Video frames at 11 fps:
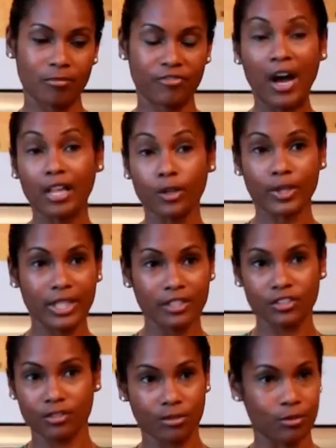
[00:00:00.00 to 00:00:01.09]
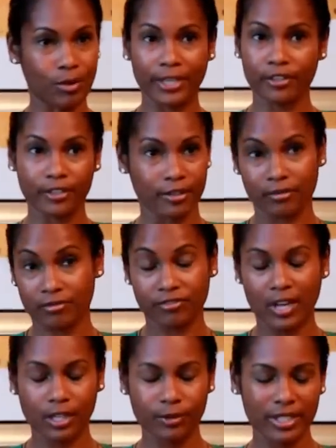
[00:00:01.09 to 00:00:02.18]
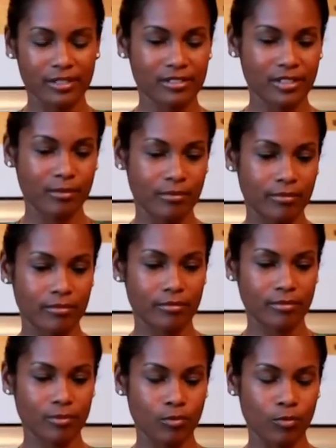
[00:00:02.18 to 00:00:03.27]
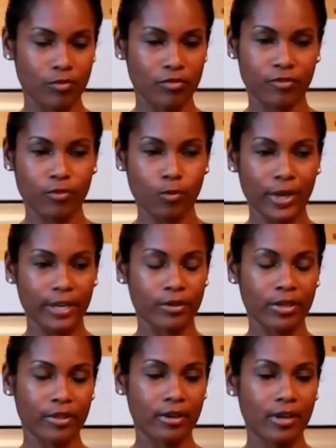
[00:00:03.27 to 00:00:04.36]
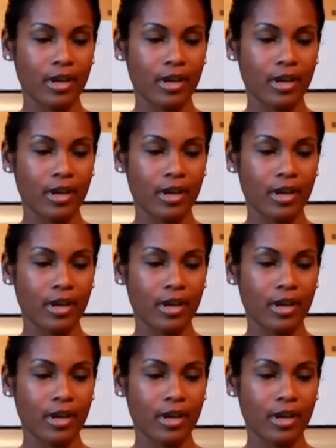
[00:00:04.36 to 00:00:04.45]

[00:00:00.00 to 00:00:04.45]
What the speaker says: following into a writer following in some way or another.